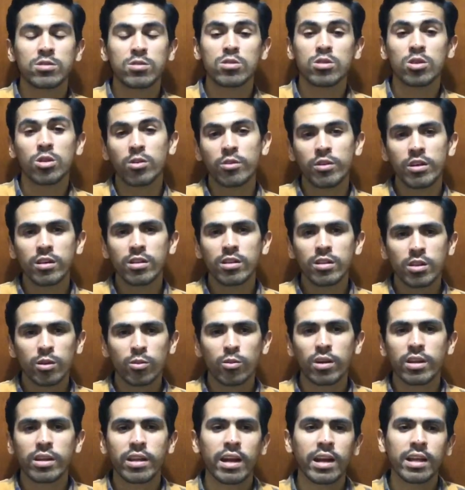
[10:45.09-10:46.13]
tutorial,
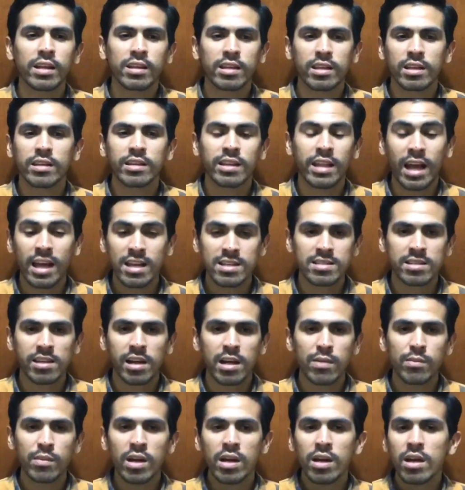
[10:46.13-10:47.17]
the one that I did last
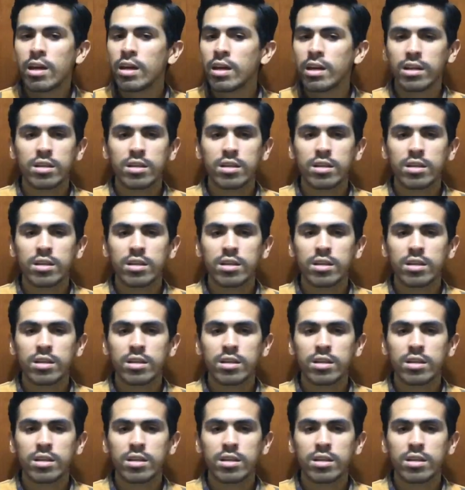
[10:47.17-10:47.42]
time.